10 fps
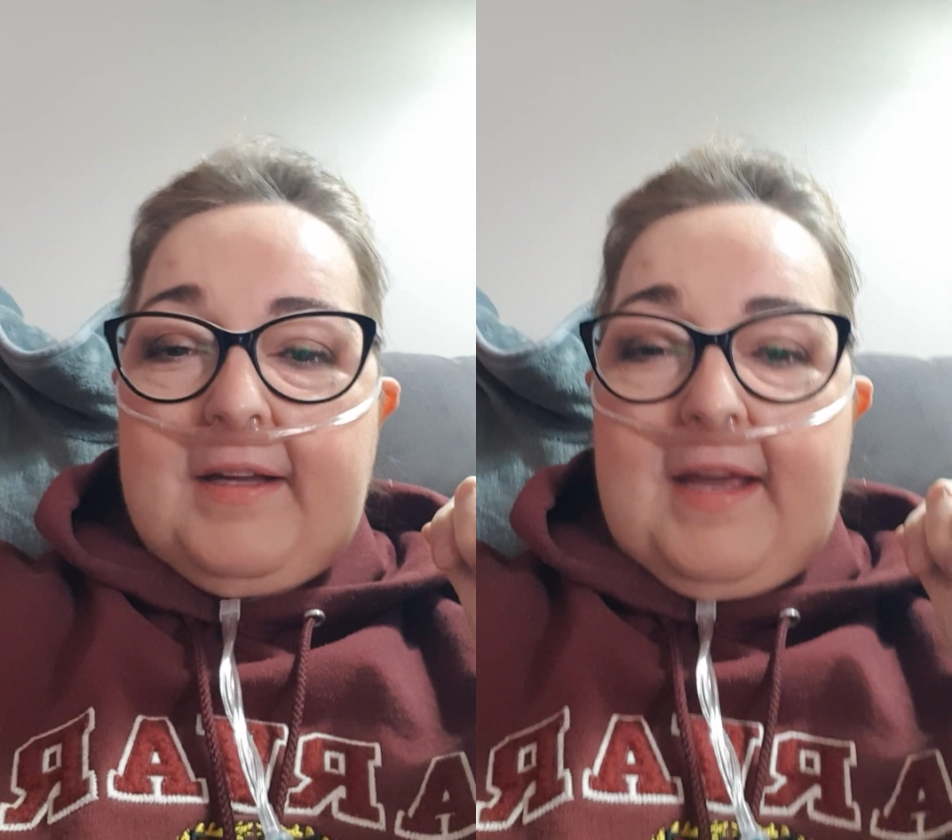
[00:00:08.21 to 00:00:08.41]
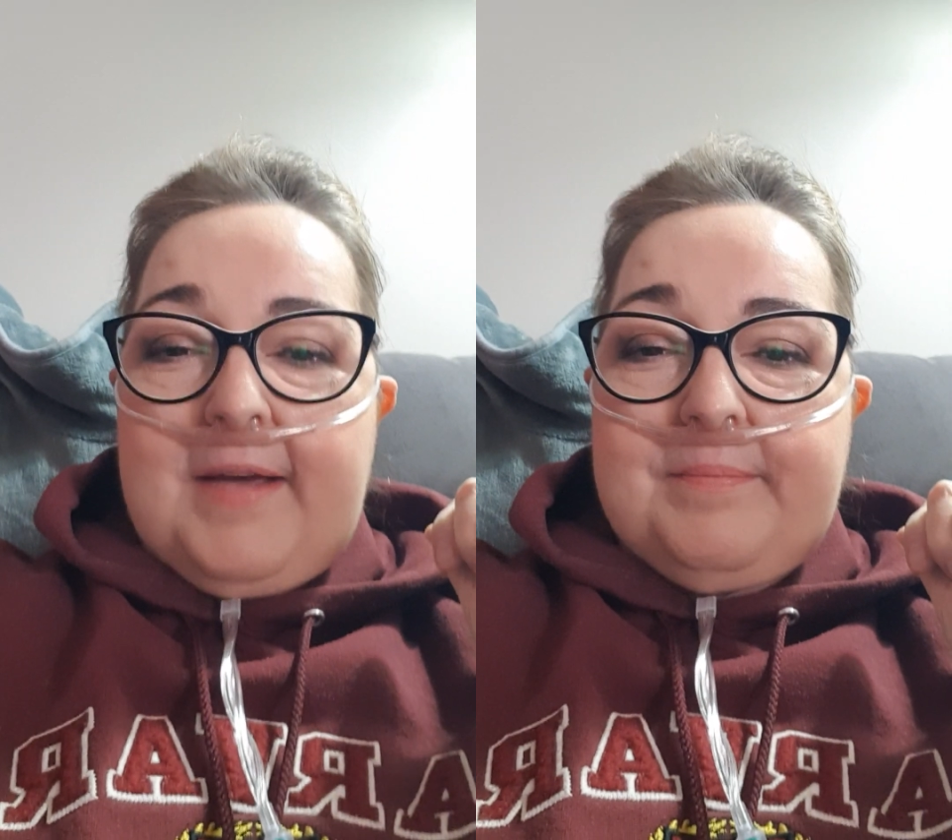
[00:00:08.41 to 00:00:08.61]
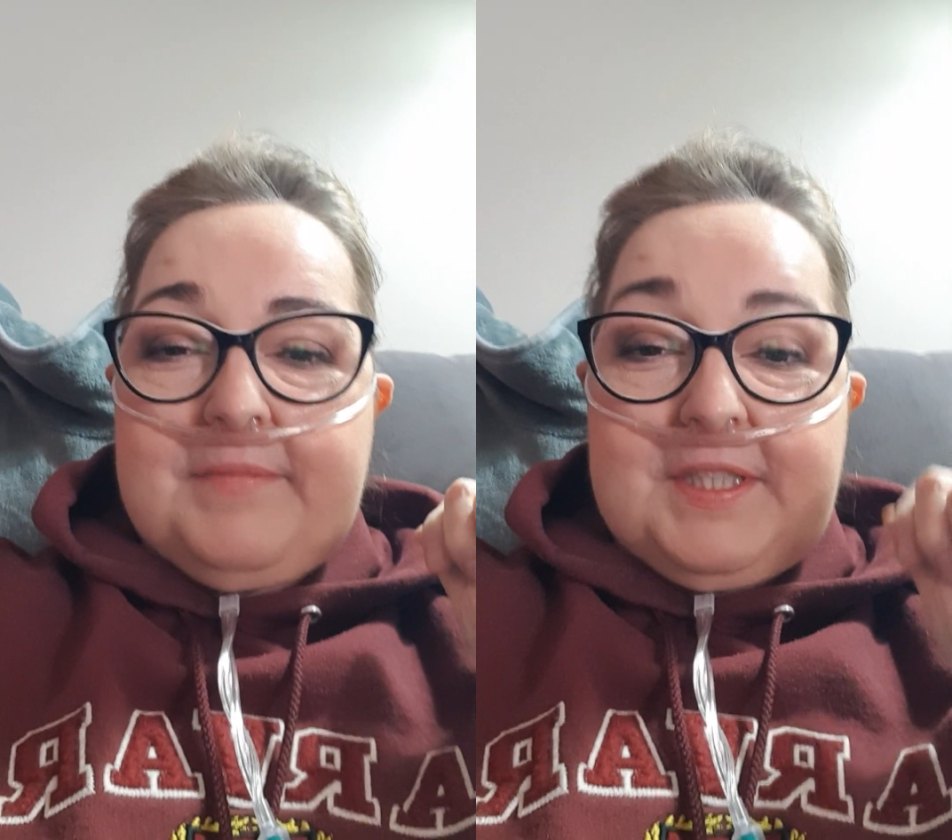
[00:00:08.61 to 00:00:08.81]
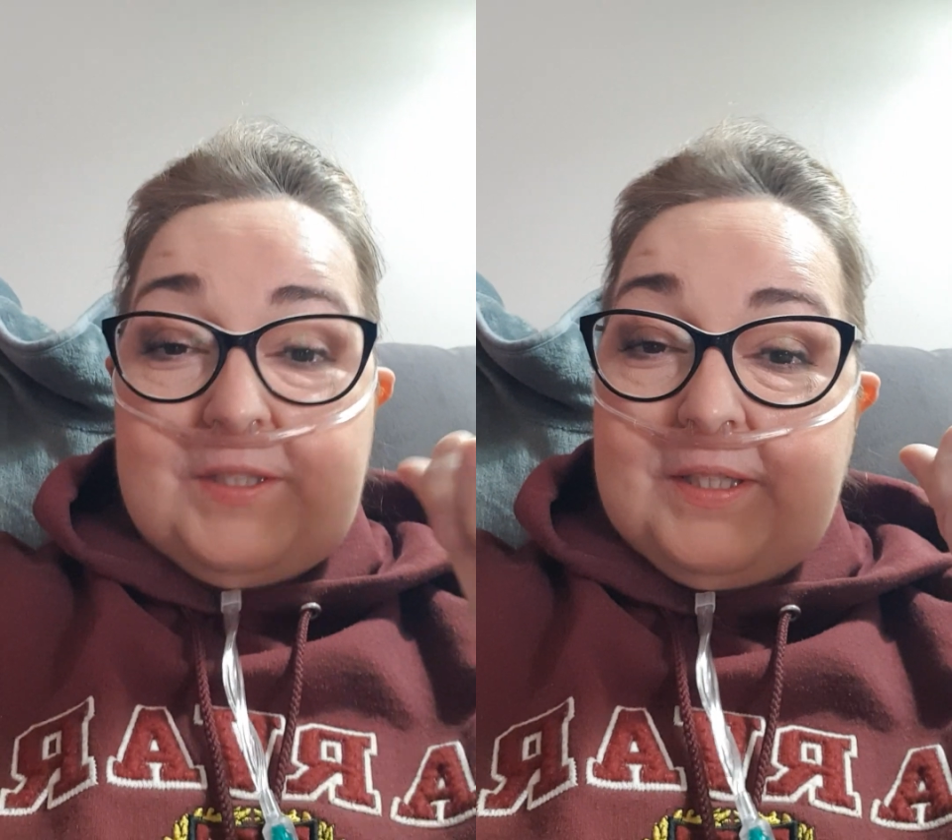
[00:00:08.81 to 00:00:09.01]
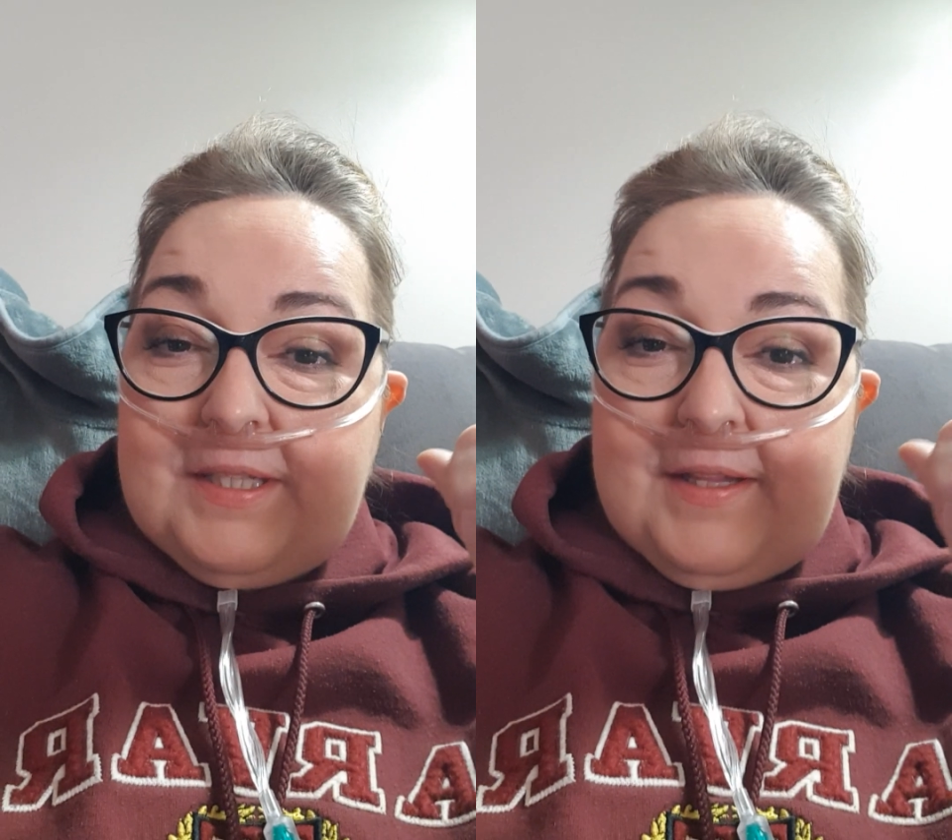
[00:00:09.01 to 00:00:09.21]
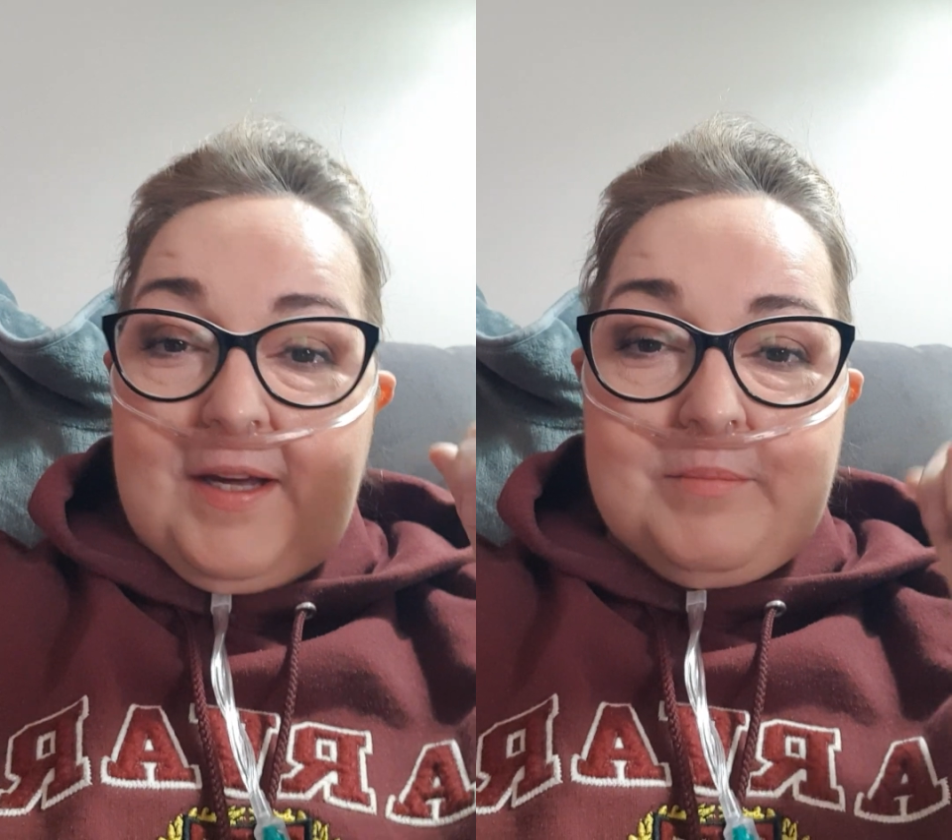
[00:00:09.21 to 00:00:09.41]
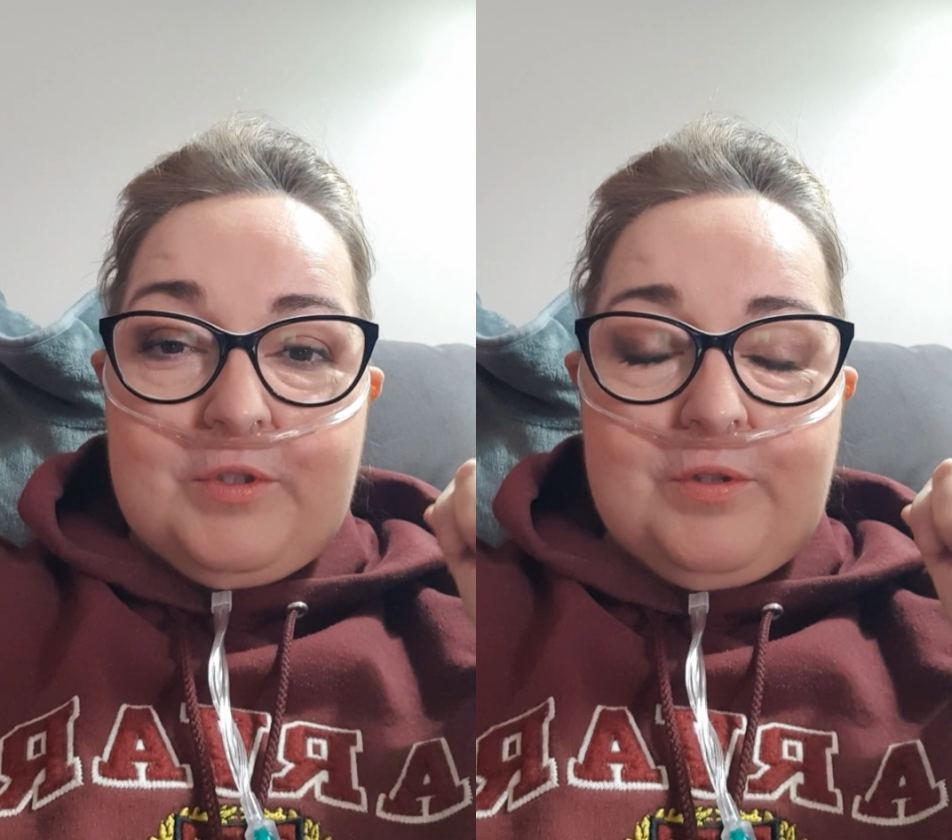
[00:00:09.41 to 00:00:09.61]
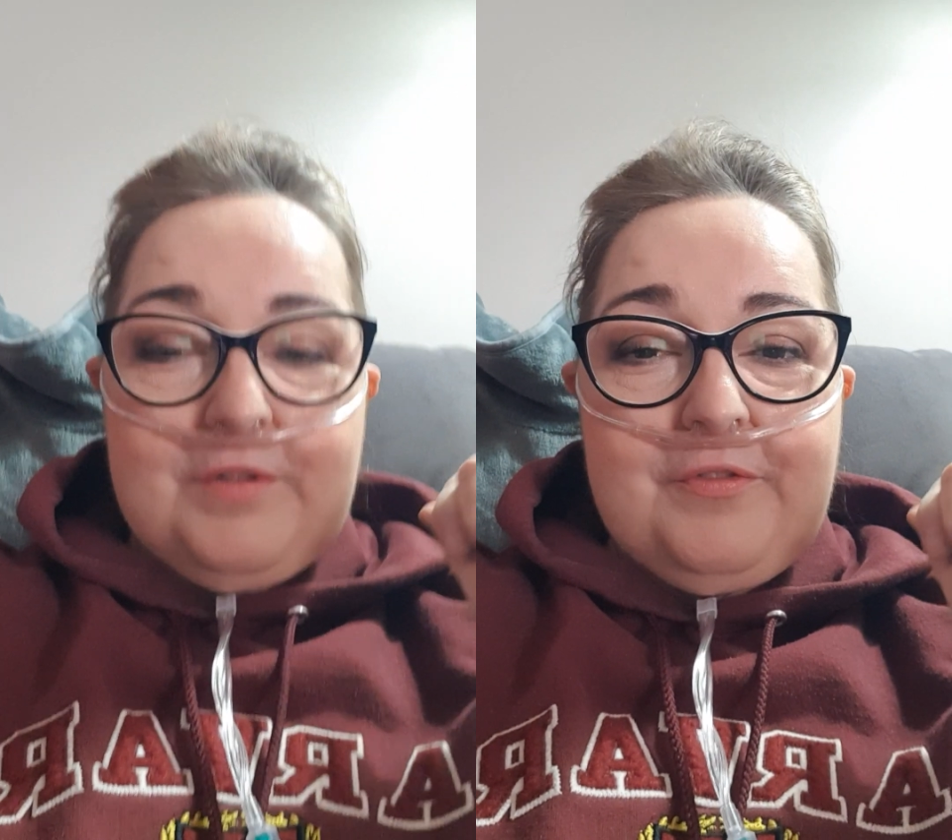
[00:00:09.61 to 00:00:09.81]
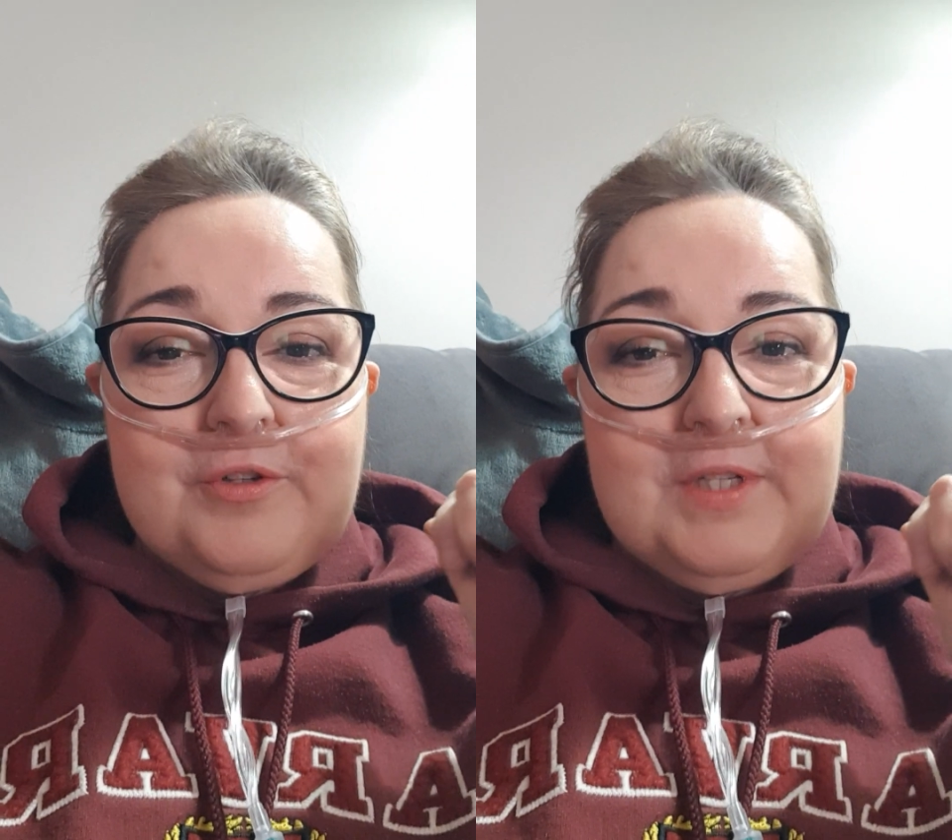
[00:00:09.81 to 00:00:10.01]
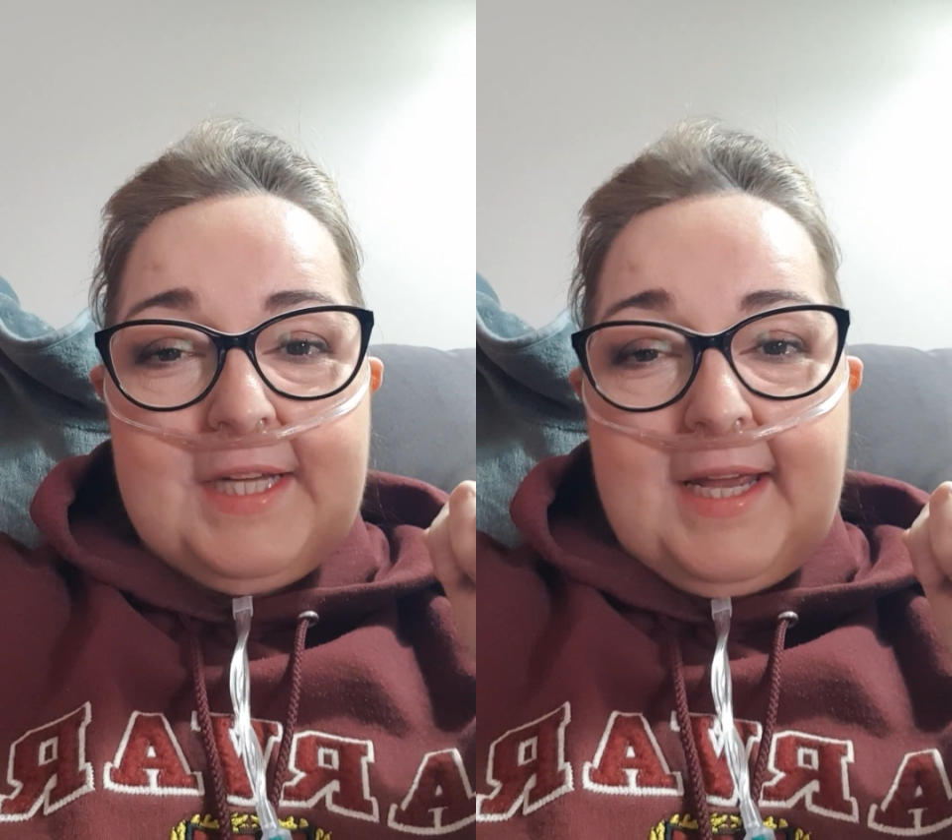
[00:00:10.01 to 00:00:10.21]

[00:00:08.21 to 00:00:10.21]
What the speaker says: study that I'm doing through an